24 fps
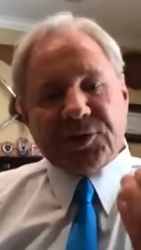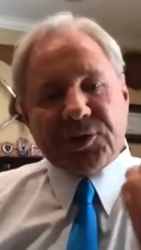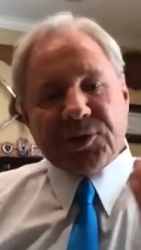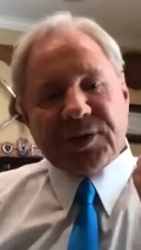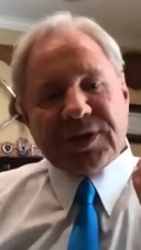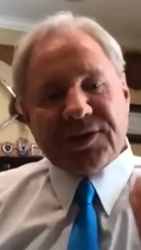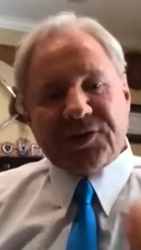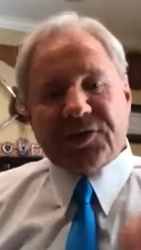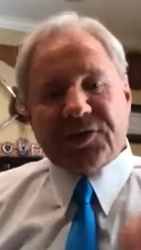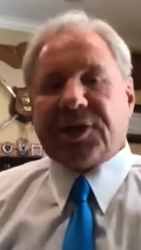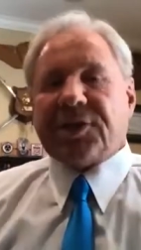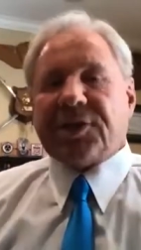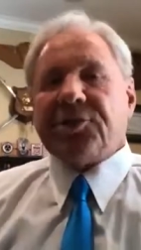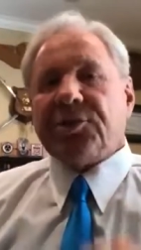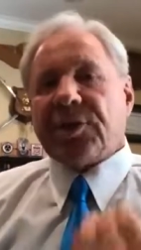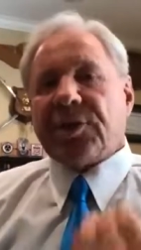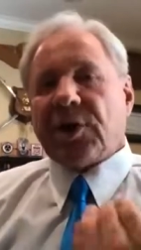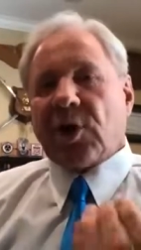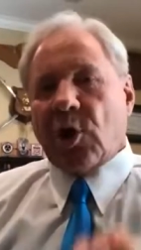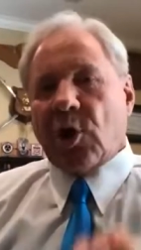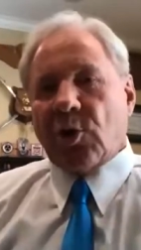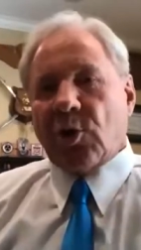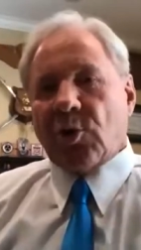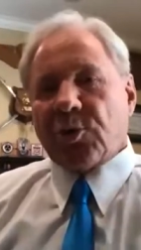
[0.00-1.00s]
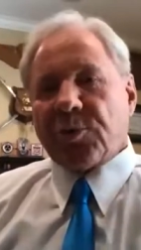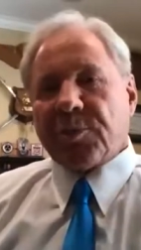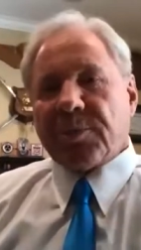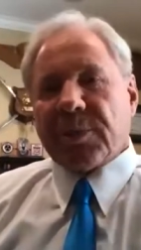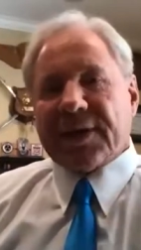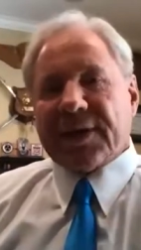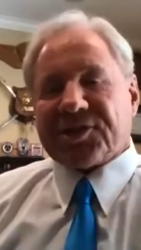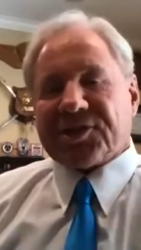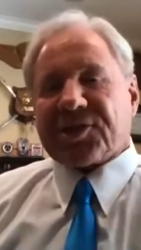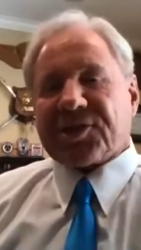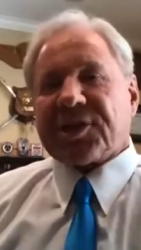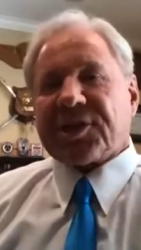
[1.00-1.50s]
continue to hone
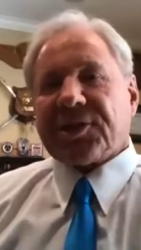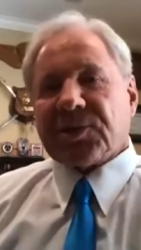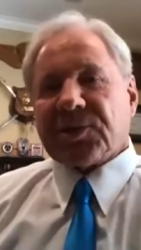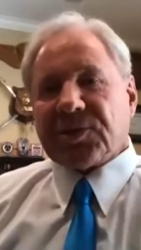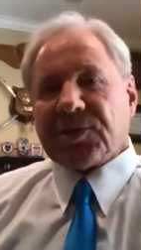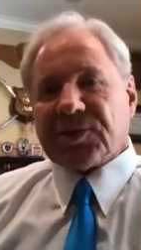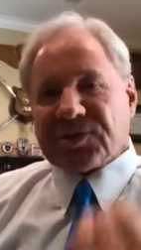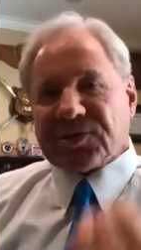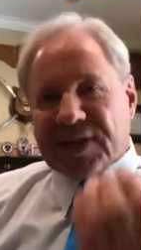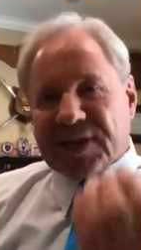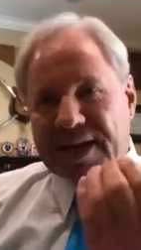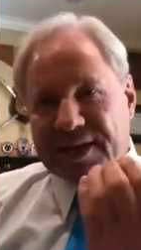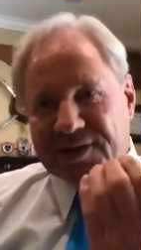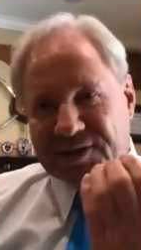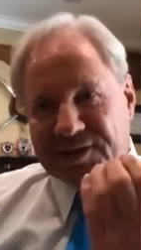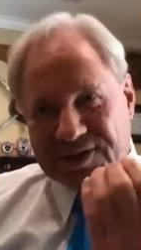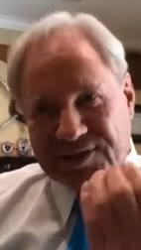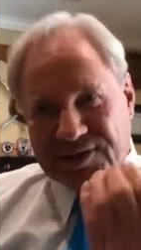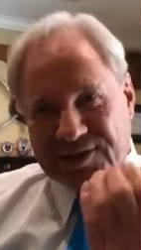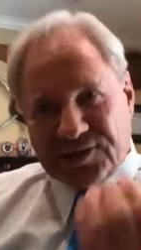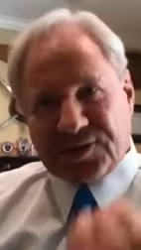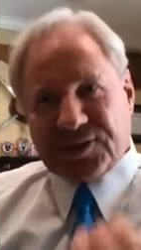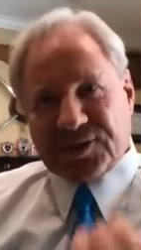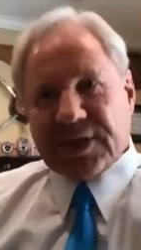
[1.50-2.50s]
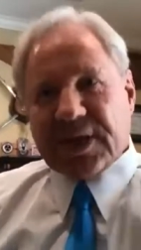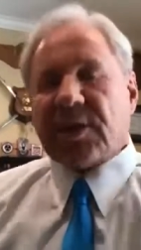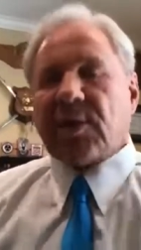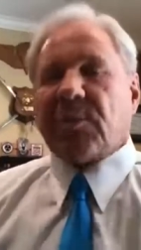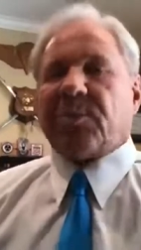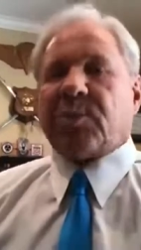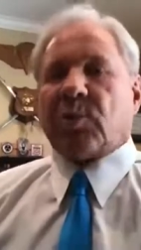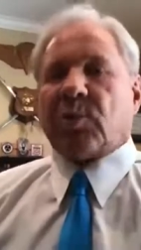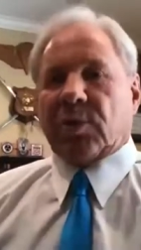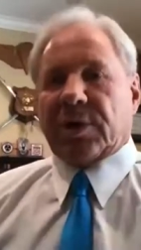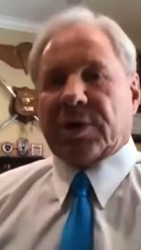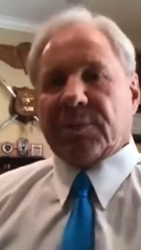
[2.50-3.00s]
my skills and to set
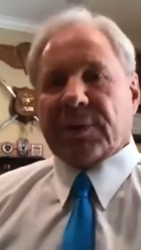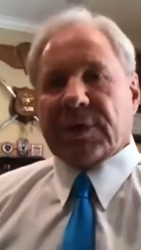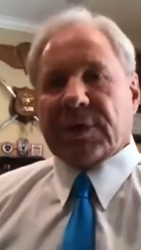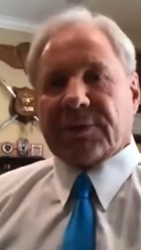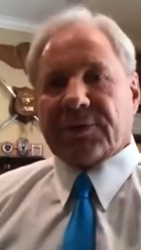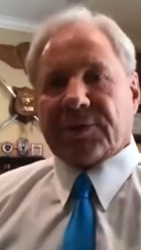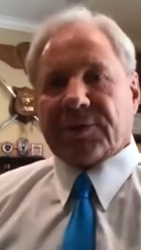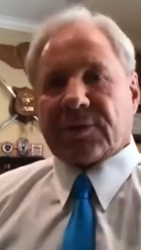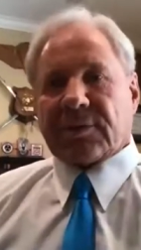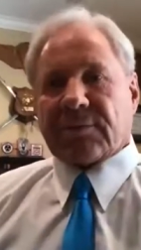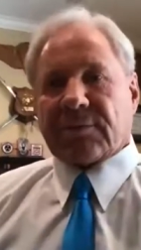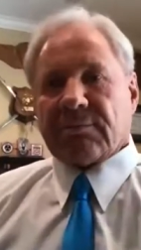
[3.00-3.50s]
appointments.